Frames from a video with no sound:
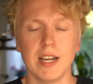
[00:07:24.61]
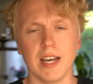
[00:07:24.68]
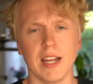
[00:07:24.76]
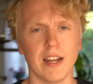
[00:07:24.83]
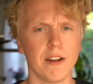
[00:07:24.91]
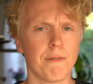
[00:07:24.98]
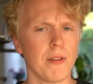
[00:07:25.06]

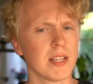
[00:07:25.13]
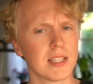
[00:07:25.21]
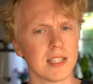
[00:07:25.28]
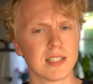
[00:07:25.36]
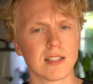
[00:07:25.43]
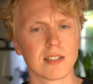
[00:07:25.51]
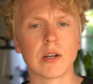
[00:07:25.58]
And I think
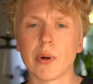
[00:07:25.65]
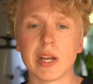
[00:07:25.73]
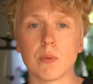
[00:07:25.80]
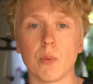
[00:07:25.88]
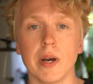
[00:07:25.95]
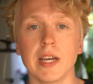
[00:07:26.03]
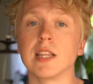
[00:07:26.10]
this is a
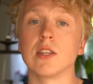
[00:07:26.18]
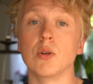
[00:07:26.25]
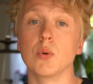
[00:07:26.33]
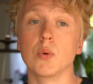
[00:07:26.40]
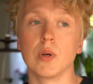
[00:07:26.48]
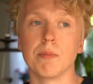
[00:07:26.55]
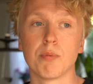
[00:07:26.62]
great way
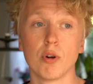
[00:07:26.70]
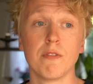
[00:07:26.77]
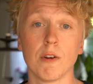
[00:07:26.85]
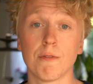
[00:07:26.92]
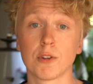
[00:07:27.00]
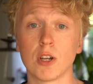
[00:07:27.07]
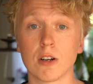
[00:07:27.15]
to improve
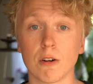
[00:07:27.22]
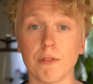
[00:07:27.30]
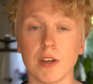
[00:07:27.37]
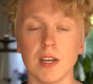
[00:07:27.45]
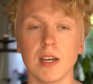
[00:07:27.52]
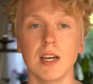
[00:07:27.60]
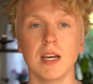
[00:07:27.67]
your
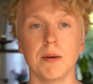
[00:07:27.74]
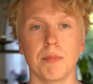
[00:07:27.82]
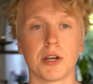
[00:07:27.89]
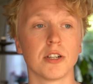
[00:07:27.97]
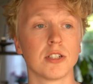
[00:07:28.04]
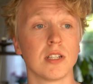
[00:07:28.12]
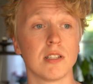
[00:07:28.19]
photography
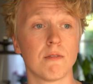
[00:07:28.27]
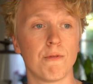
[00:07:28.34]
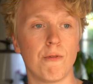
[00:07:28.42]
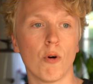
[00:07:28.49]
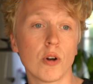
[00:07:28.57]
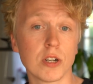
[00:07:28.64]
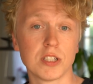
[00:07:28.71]
because it
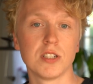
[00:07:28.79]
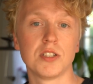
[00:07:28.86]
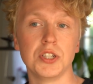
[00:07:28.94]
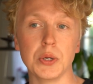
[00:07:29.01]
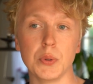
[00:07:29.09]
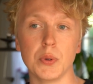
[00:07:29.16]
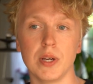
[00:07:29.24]
forces
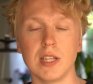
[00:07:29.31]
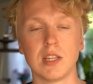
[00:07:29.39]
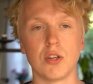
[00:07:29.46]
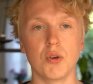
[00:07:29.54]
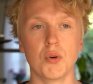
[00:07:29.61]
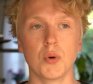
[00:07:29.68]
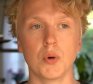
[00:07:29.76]
you
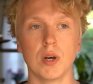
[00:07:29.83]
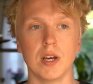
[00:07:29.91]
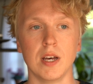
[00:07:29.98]
into